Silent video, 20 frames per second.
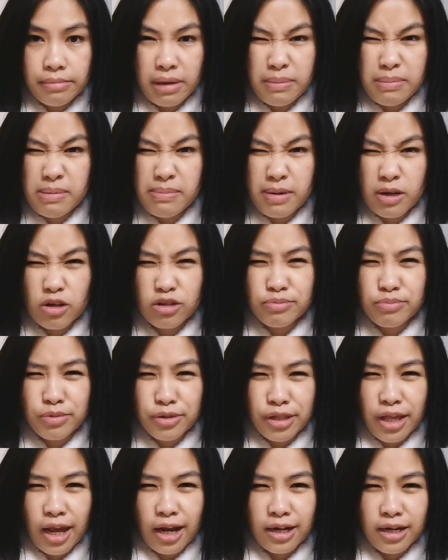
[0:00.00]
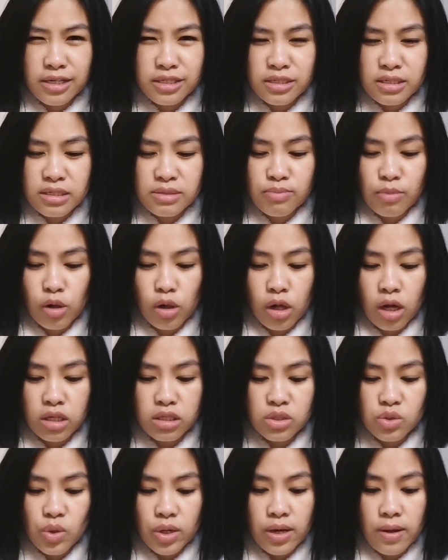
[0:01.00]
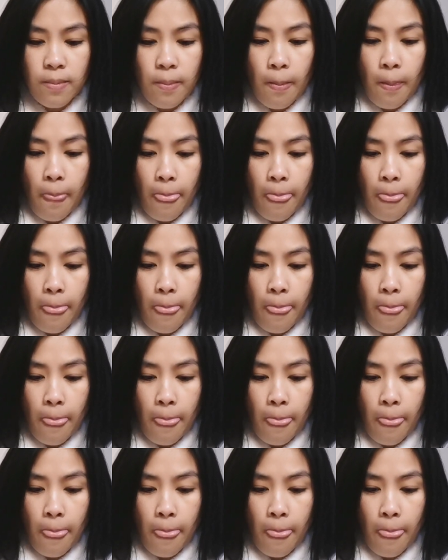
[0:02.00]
Maybe because Bulgaria is a small country